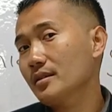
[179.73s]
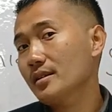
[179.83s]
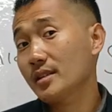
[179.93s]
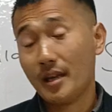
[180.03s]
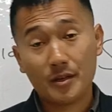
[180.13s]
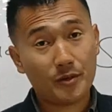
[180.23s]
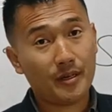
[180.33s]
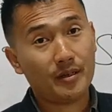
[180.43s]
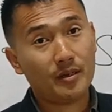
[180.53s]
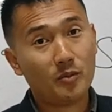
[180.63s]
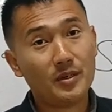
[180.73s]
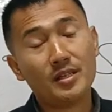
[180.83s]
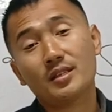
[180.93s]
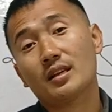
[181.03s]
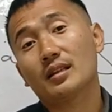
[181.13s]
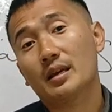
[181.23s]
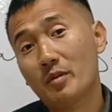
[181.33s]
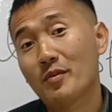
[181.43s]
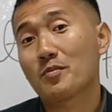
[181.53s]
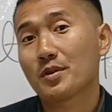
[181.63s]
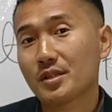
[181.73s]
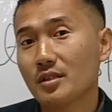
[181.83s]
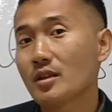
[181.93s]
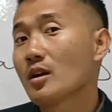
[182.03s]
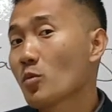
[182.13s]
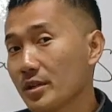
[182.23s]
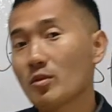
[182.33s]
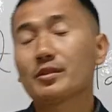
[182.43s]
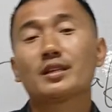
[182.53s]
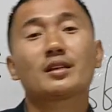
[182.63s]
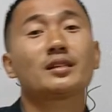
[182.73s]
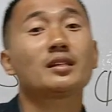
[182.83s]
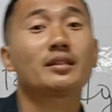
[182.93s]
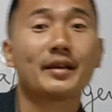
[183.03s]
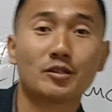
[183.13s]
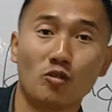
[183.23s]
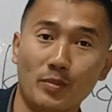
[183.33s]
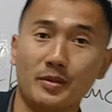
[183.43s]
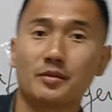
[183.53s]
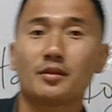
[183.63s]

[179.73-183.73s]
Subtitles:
Secretary, which is the name of a person, which I will discuss in the next topic.